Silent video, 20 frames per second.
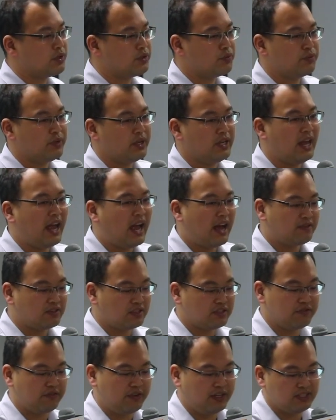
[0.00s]
which we have
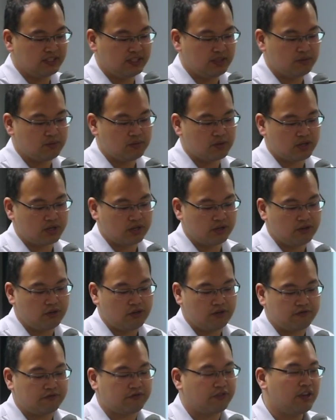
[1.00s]
this fancy word
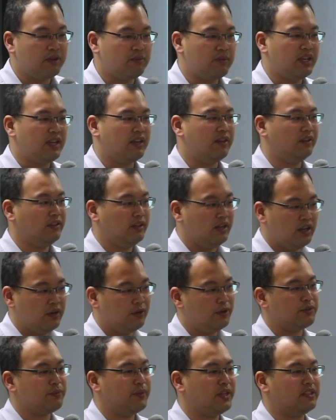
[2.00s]
called freemium,
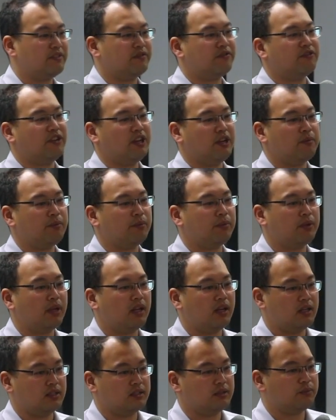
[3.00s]
which means free
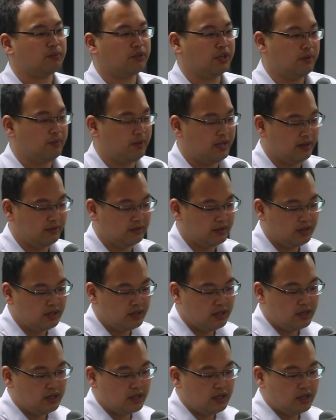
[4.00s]
plus premium.
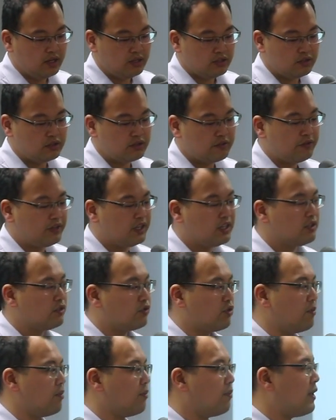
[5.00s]
So the video
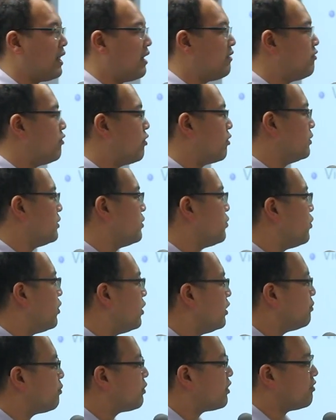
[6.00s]
streaming platforms
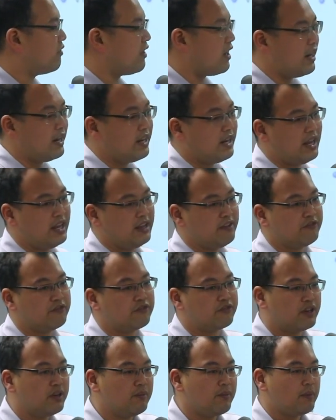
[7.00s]
would provide a
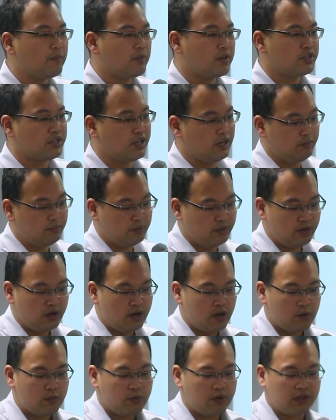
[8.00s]
free membership
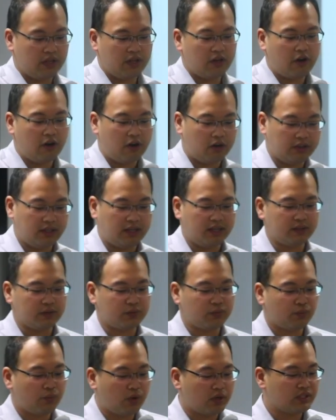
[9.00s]
where the
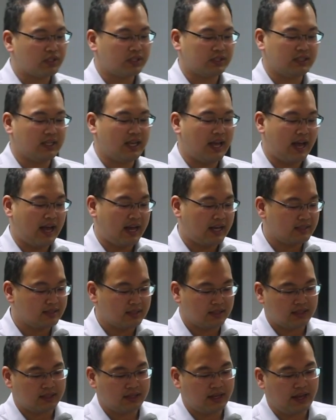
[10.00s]
audience watches the ad
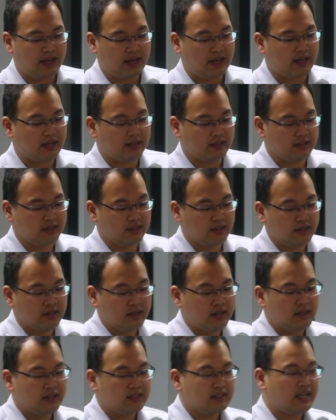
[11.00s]
and
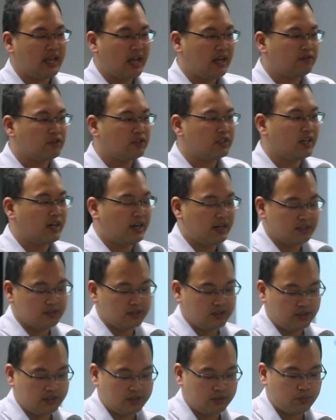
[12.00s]
the
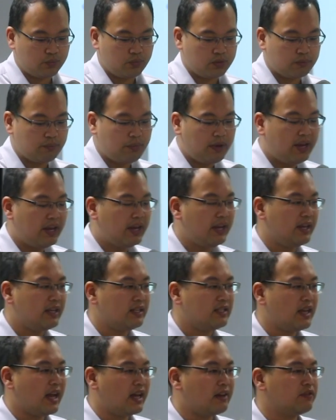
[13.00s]
advertisers would
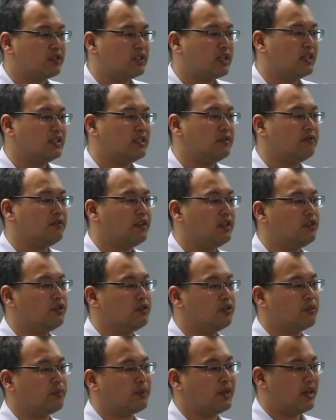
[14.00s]
pay the advertising fee
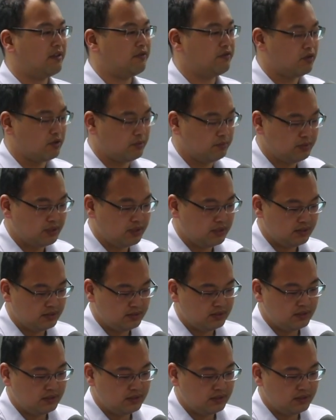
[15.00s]
to the platforms.